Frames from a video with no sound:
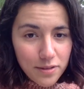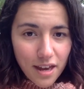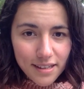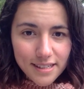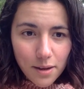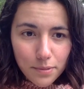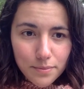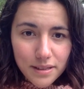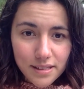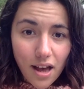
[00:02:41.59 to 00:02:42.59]
of the other
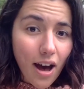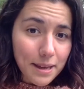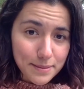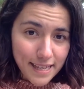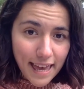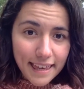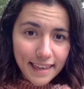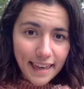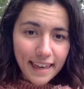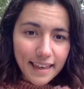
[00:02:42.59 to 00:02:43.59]
supplements I am
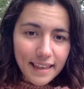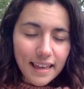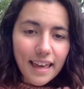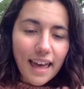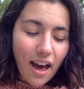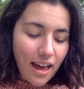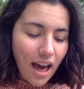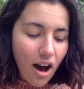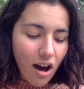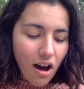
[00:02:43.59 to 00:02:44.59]
taking
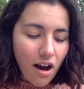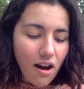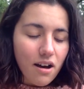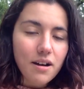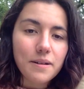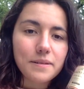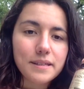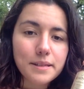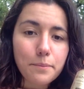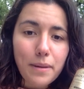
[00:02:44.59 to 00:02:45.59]
are
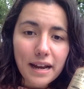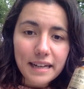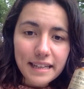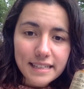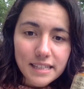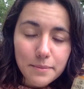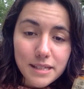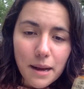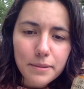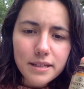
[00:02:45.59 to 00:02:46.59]
some magnesium
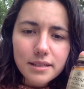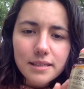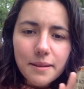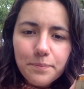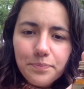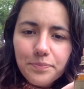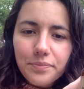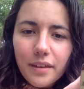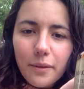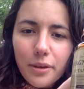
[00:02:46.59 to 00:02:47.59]
tablets.
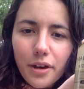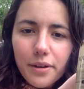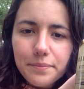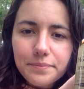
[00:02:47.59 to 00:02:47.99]
Here.